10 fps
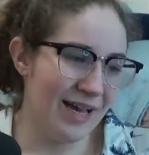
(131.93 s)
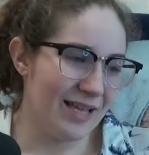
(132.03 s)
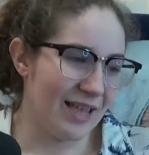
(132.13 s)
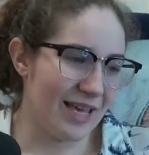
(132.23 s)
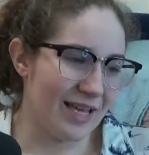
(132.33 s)

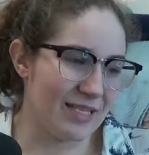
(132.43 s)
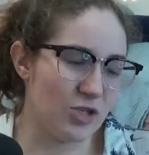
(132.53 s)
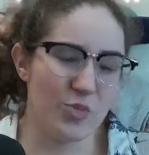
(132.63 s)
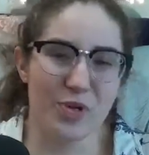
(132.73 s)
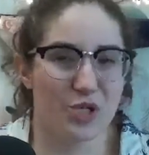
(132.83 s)
it's
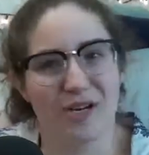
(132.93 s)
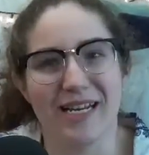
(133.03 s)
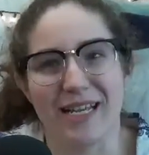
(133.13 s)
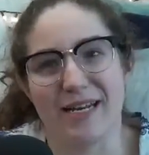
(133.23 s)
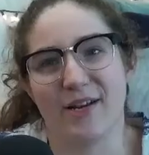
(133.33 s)
super
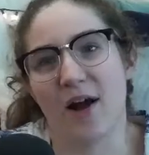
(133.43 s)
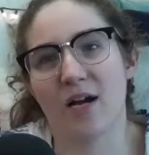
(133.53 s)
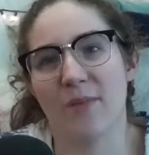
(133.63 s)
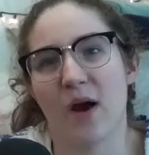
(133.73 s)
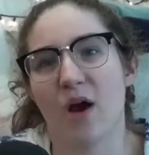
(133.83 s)
trendy to
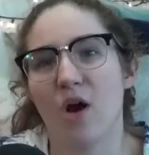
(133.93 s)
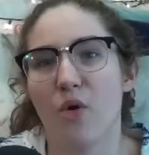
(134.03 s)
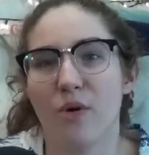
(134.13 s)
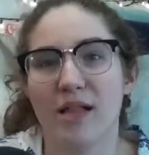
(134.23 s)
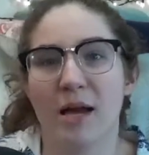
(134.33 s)
talk about, oh,
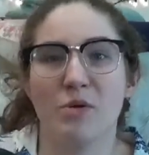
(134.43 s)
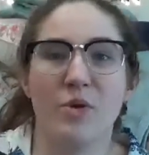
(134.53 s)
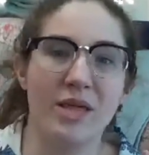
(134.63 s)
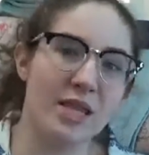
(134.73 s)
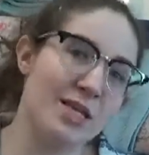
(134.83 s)
well, I'm
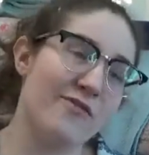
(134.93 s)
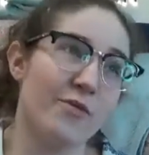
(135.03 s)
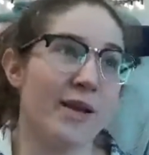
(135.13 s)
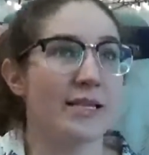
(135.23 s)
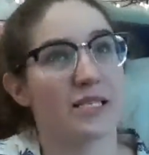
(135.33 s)
doing this for
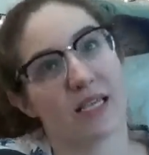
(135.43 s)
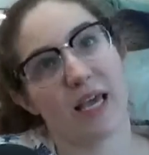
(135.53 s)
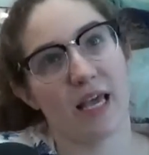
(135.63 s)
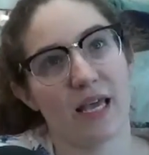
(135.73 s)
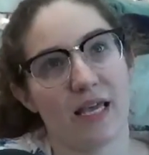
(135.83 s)
my
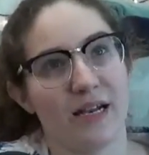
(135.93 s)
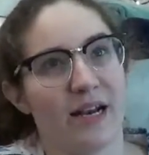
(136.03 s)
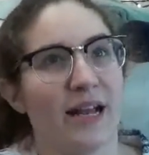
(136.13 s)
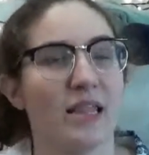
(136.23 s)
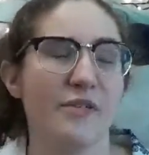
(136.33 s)
skin,
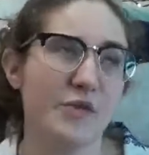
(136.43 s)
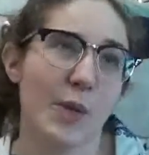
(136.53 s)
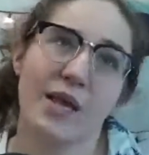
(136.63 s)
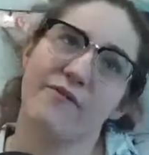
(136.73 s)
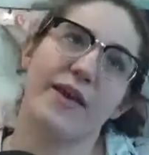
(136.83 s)
and I love
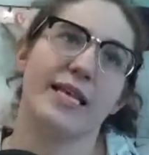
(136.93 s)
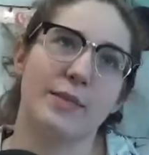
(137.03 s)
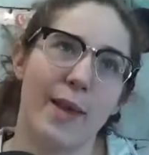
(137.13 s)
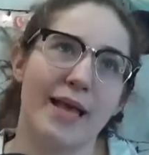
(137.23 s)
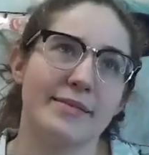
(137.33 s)
doing
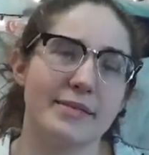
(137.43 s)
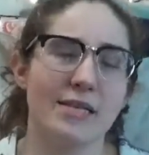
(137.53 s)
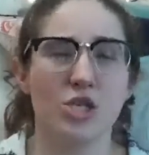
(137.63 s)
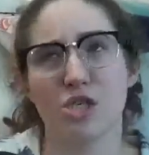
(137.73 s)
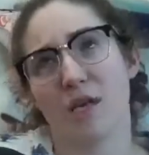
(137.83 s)
face masks
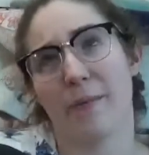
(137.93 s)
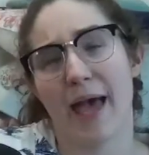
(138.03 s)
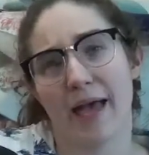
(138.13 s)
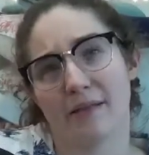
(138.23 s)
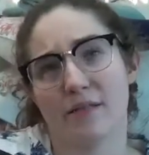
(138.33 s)
and sheet
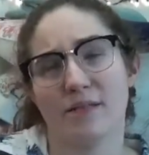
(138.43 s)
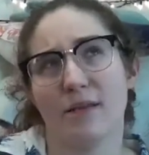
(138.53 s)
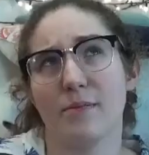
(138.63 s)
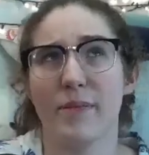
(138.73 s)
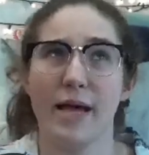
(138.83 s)
masks
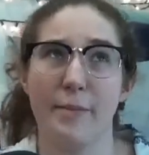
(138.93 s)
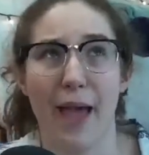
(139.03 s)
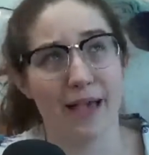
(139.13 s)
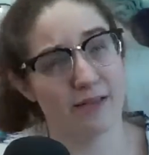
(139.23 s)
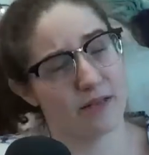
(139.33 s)
and mud
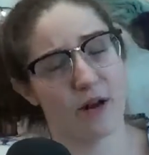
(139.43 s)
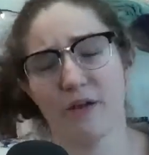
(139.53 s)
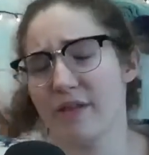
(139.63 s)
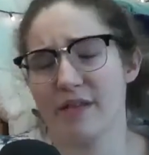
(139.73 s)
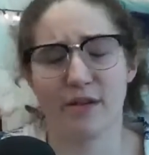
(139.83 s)
masks and all
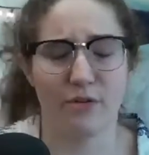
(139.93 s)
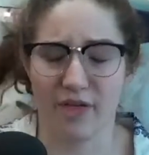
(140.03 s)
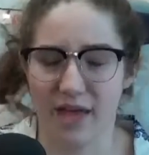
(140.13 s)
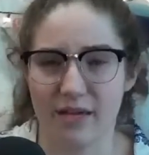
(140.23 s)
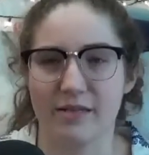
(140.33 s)
these other
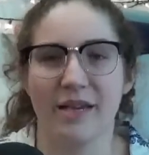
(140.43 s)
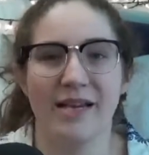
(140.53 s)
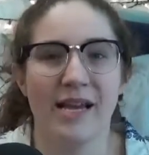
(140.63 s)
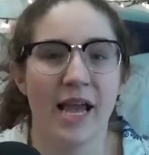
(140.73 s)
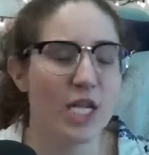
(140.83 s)
things.
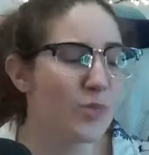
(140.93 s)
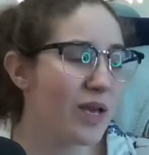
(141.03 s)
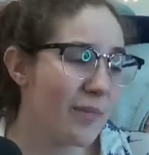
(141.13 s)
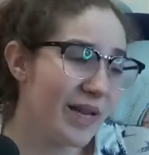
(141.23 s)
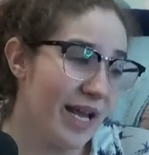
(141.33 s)
It's
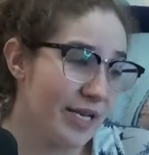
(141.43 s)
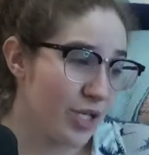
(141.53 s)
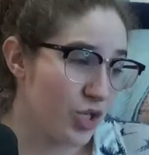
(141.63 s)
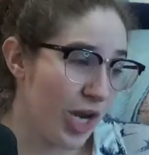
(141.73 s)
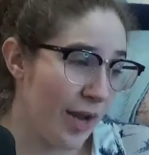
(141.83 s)
become an
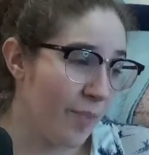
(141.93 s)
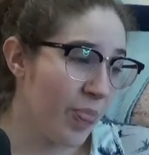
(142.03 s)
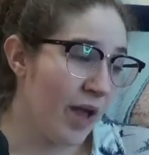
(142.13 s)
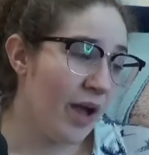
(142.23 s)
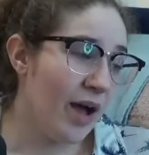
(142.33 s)
industry,
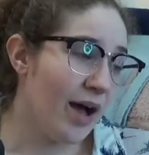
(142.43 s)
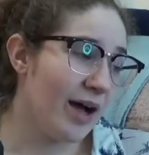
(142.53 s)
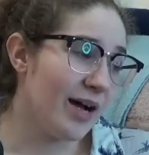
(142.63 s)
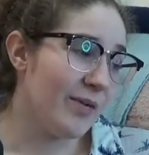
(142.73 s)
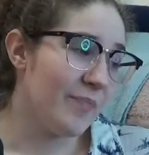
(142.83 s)

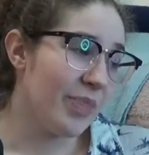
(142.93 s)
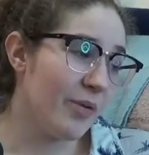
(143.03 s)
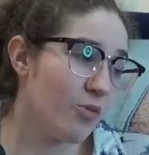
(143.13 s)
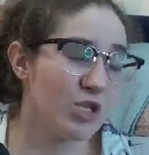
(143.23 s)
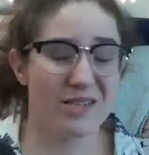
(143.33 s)

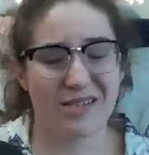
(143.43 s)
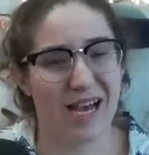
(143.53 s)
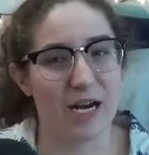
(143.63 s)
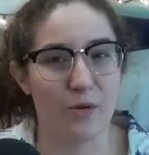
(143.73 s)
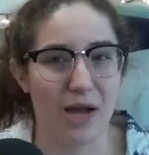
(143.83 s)
which is
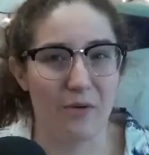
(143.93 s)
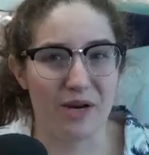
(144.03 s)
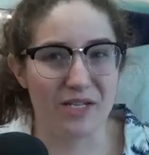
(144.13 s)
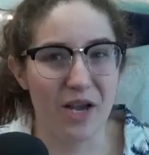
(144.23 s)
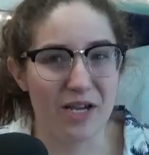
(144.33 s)
kind of why I
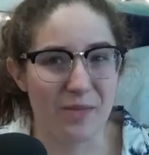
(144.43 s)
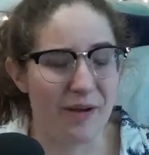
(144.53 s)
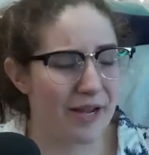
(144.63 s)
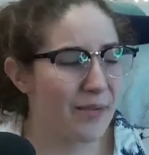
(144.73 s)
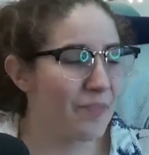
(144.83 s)
want to talk
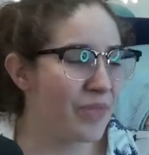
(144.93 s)
about it,